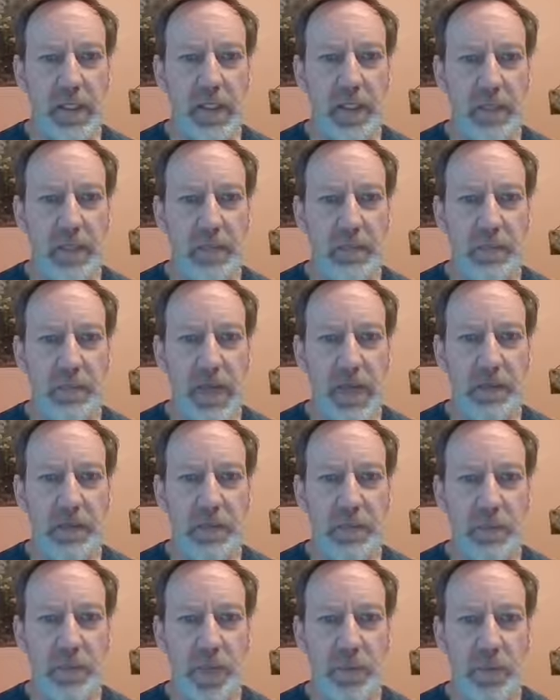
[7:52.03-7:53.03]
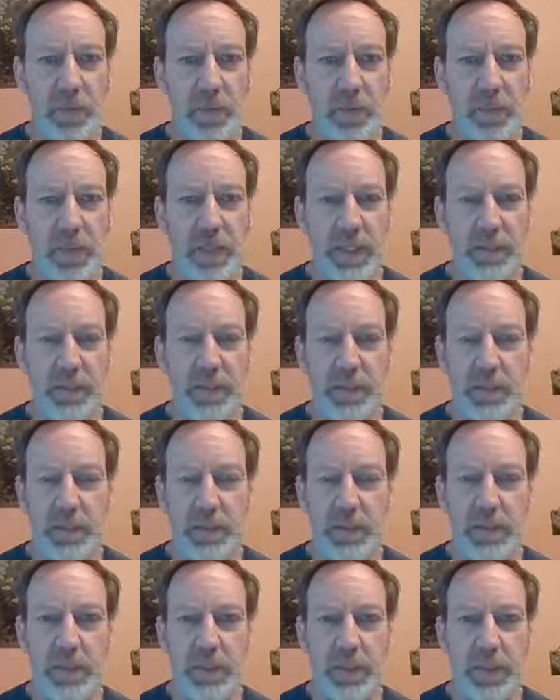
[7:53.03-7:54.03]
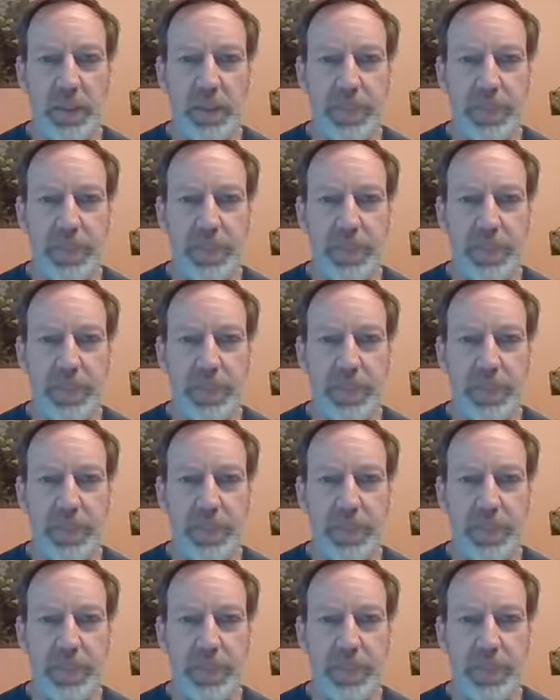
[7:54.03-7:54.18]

um, having people be able to